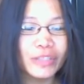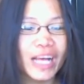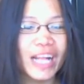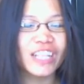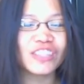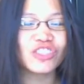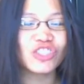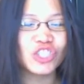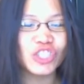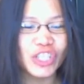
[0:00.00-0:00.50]

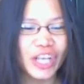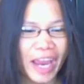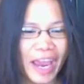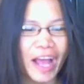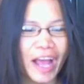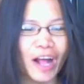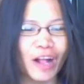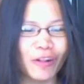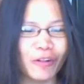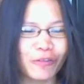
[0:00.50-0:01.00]

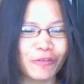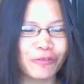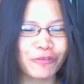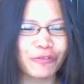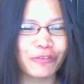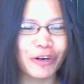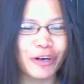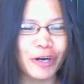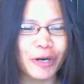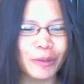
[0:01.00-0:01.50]
Shell
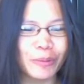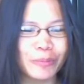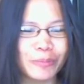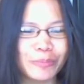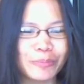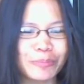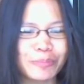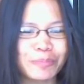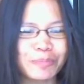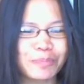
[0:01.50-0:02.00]
from
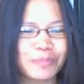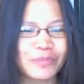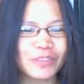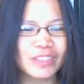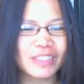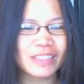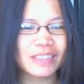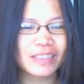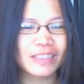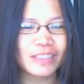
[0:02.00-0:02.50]

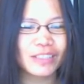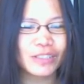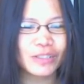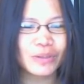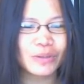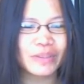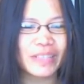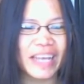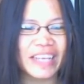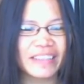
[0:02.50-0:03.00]

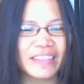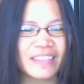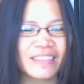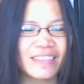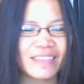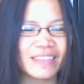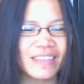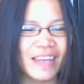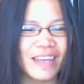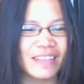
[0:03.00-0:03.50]
United
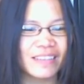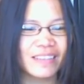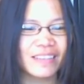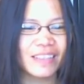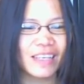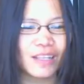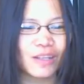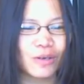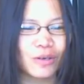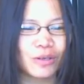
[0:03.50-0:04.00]
States.
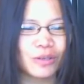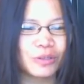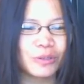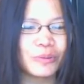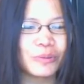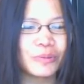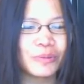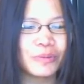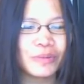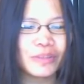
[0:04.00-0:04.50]
Hello.
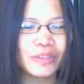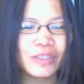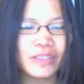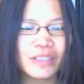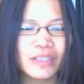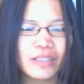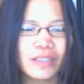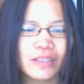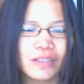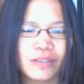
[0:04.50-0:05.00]

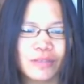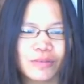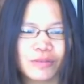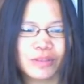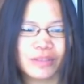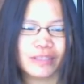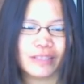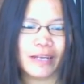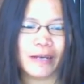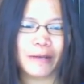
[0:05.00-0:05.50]

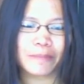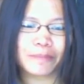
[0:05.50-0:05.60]
Who's that?